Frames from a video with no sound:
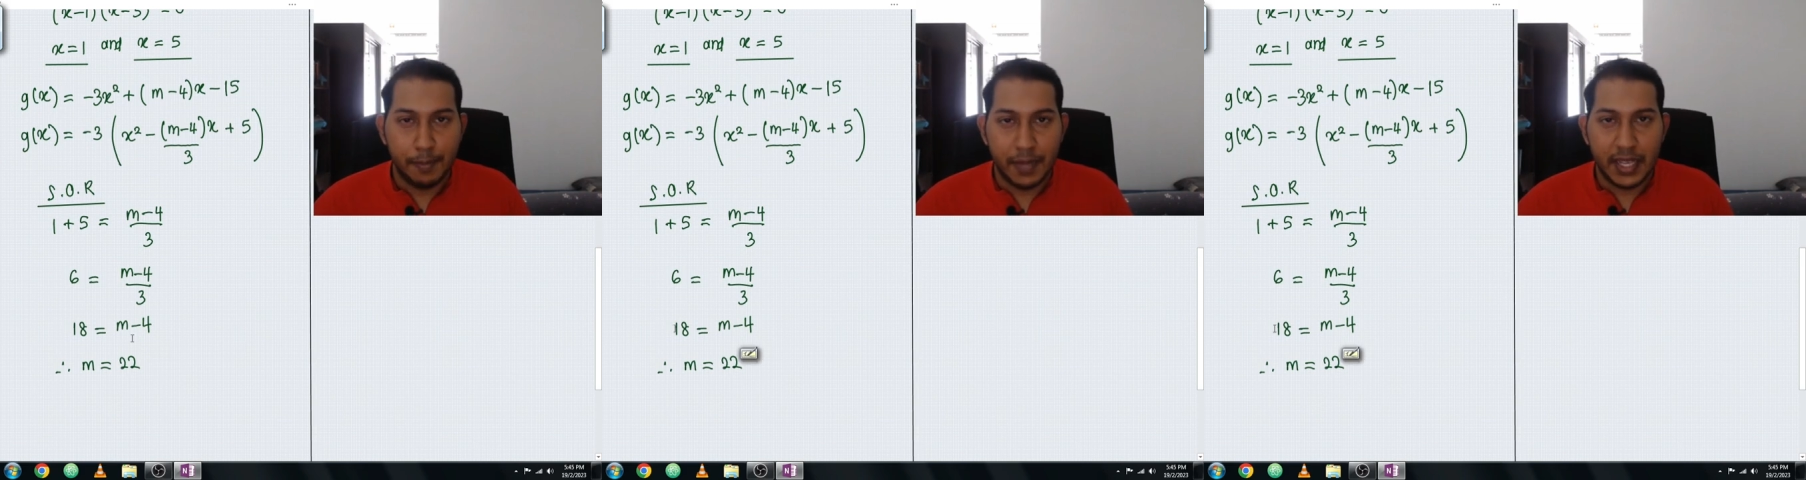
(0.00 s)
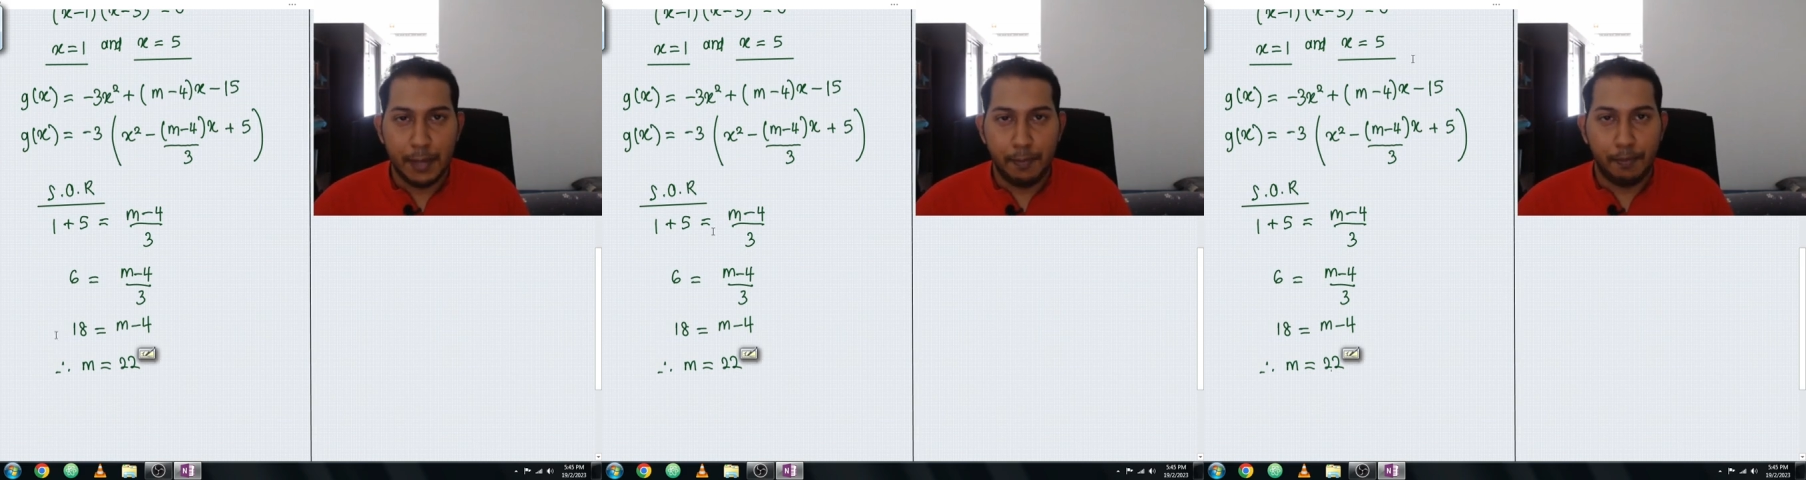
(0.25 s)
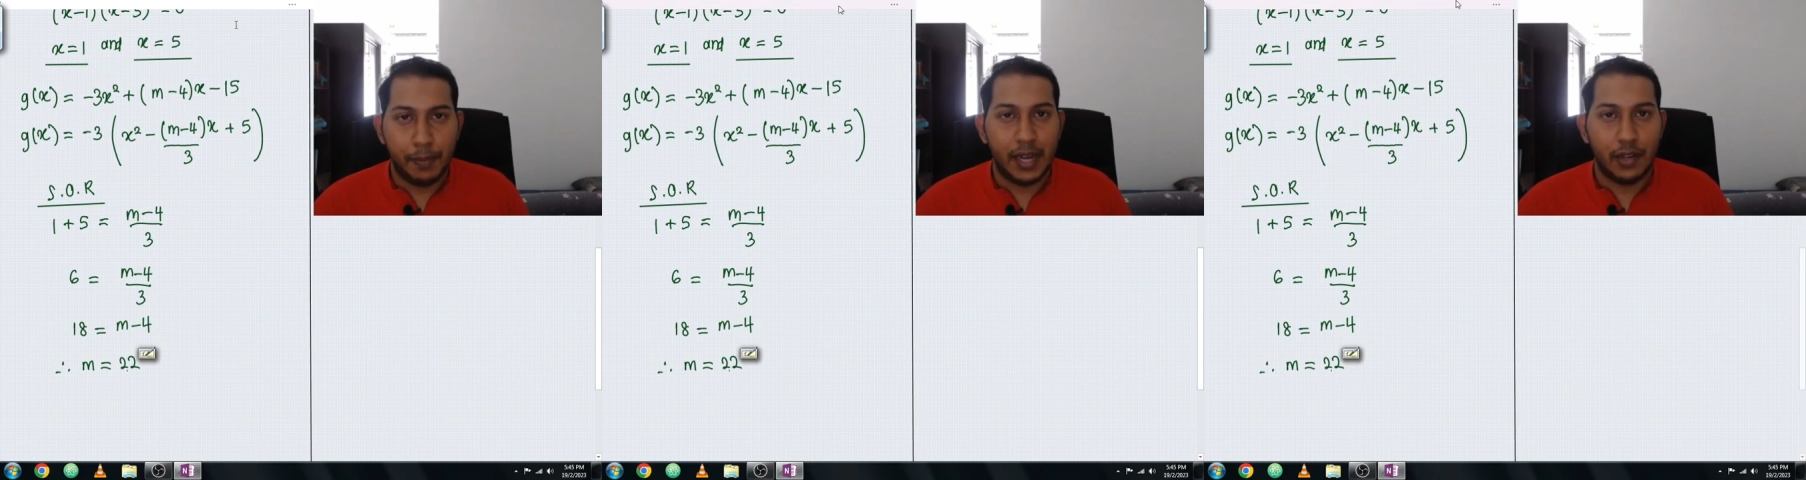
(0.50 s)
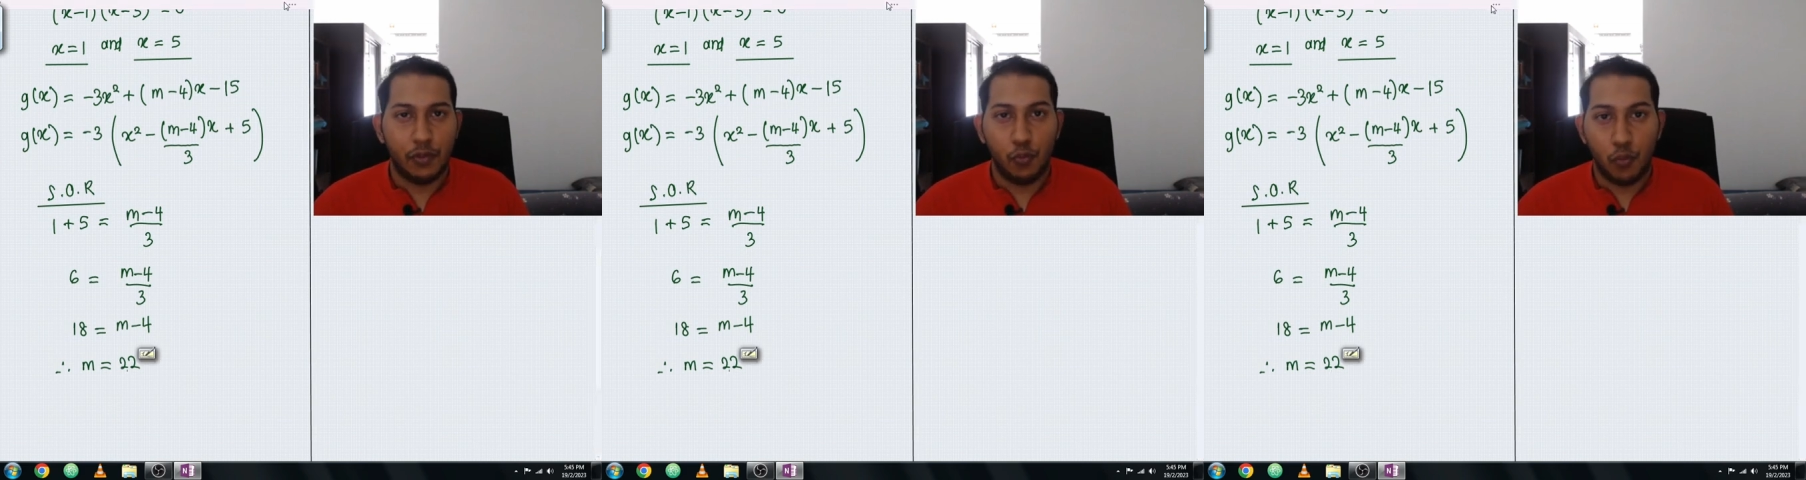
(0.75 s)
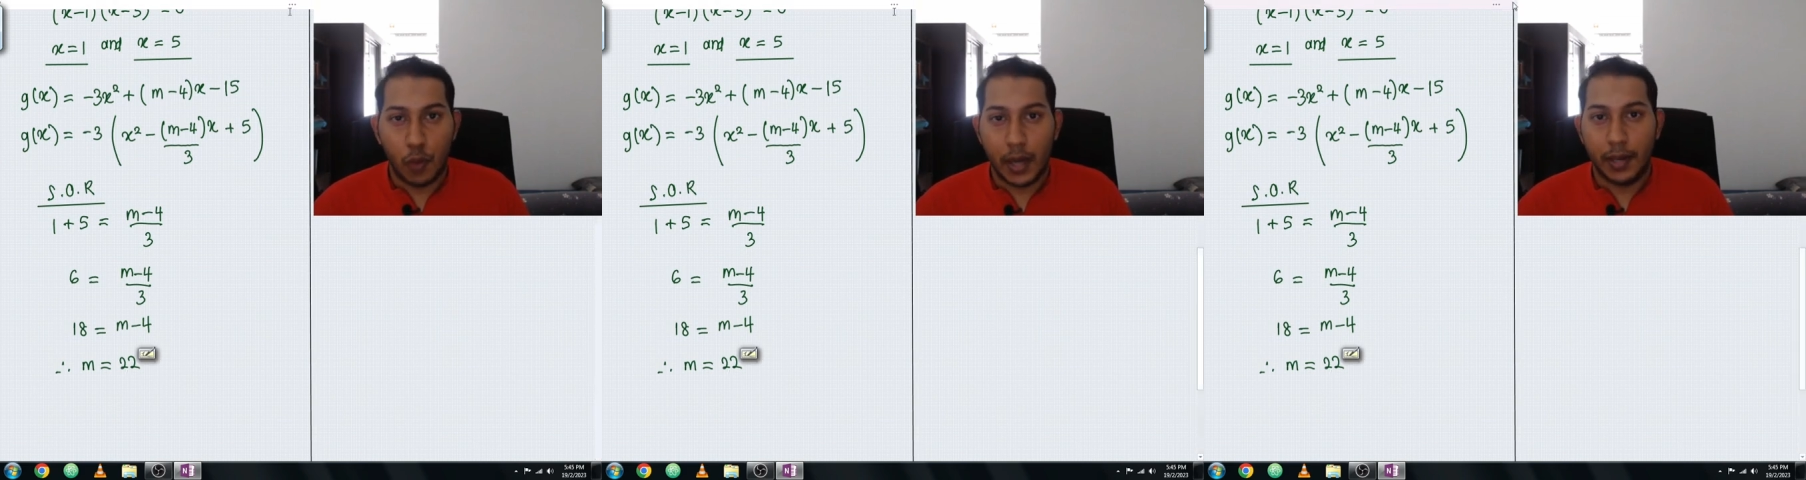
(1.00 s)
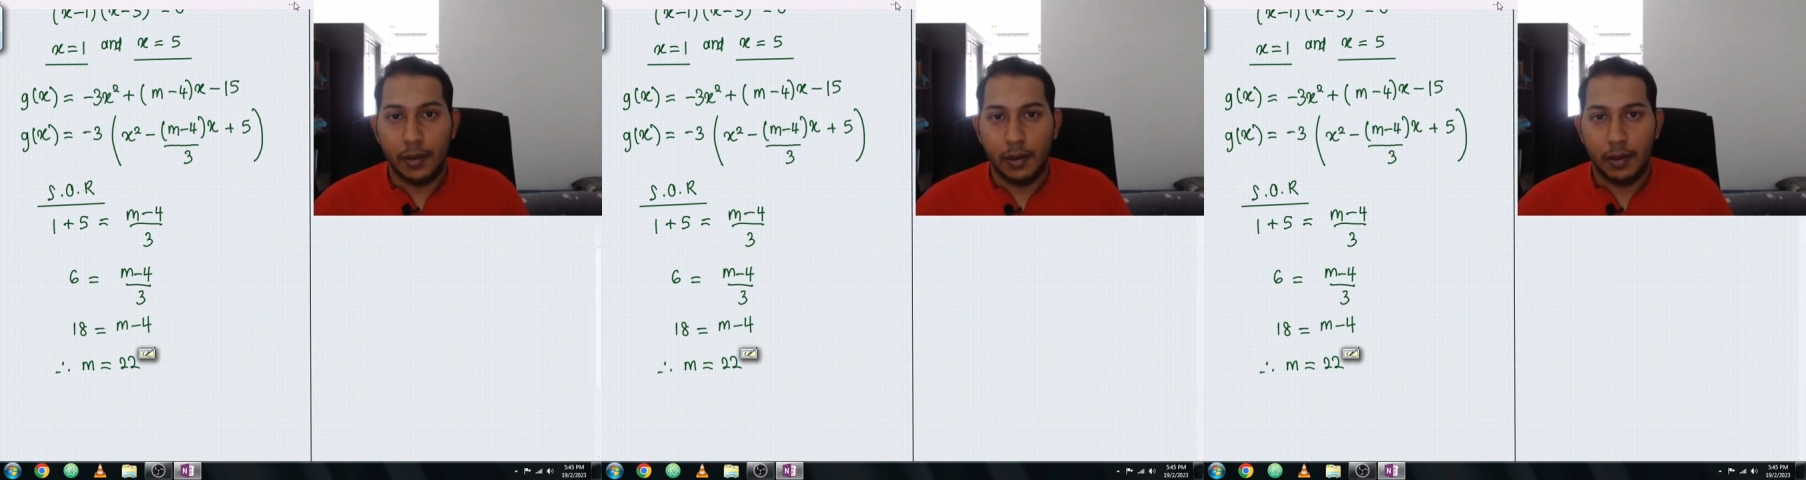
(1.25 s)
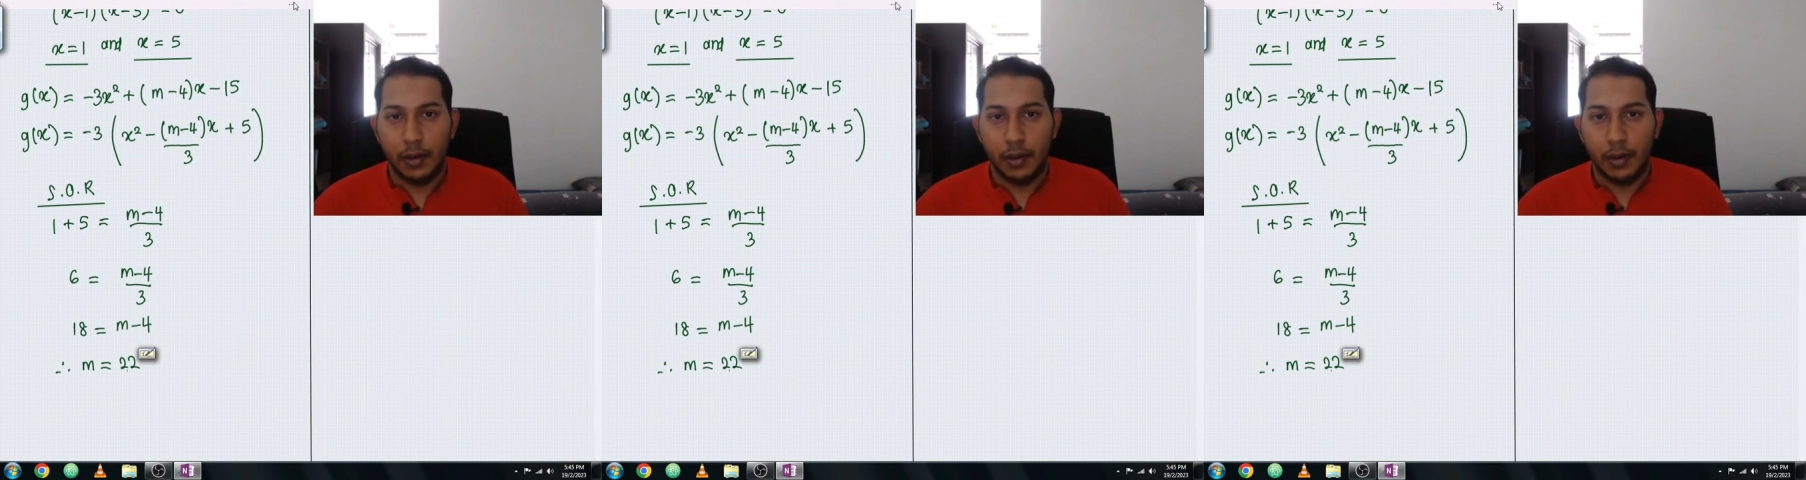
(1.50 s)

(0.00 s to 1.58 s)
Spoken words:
B part 1.